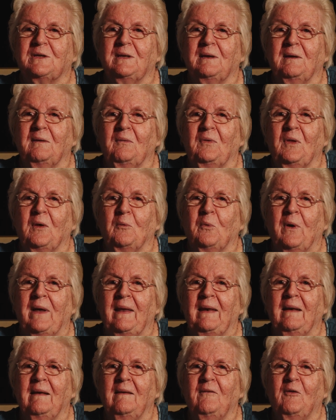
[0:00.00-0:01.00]
the, the
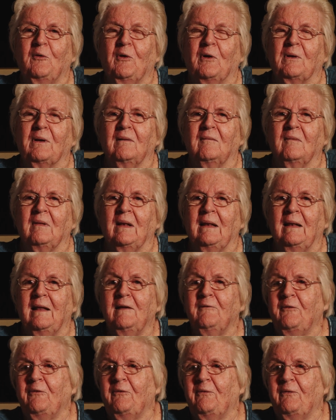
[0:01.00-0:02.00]
wind sort of
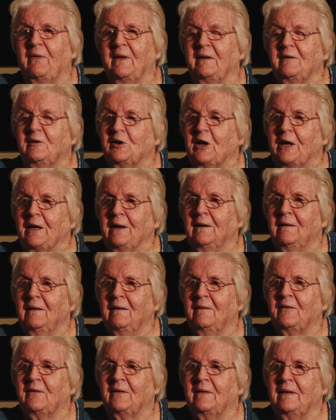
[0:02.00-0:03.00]
lift the
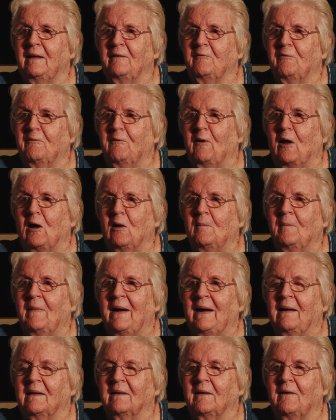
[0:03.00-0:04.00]
shingles and they'd flop
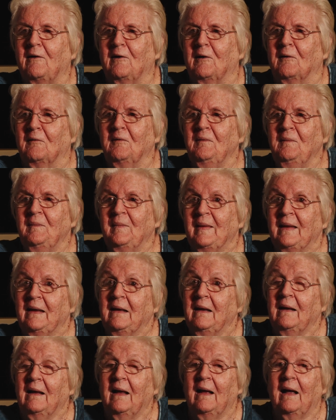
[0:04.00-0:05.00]
back down
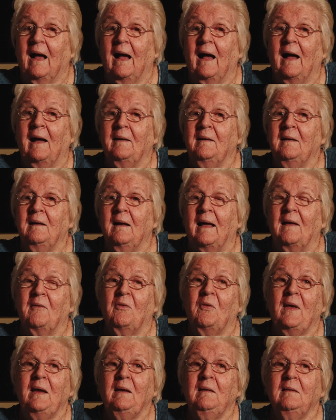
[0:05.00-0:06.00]
and I
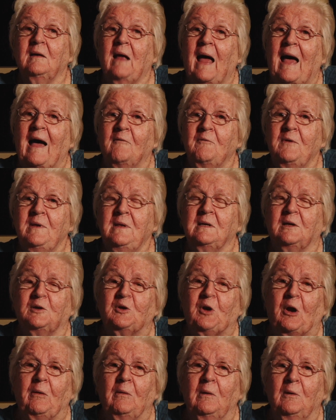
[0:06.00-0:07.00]
think having the
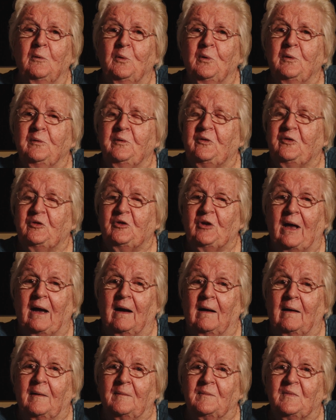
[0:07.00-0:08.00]
shingle roofs
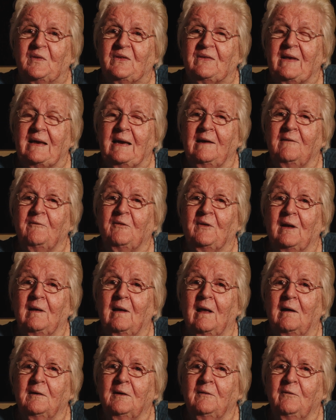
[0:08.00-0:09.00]
um, saved a
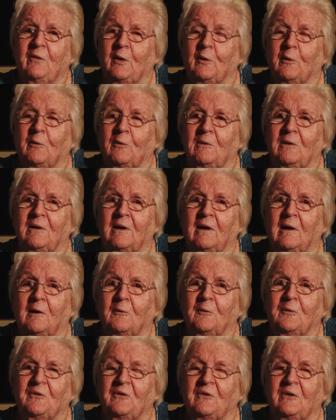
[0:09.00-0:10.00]
lot of the older
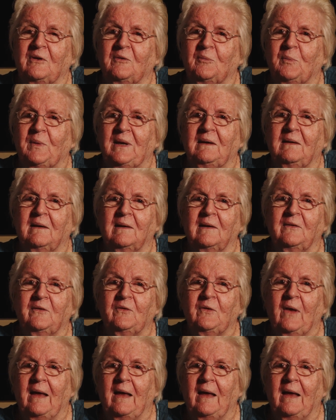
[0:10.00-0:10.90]
houses because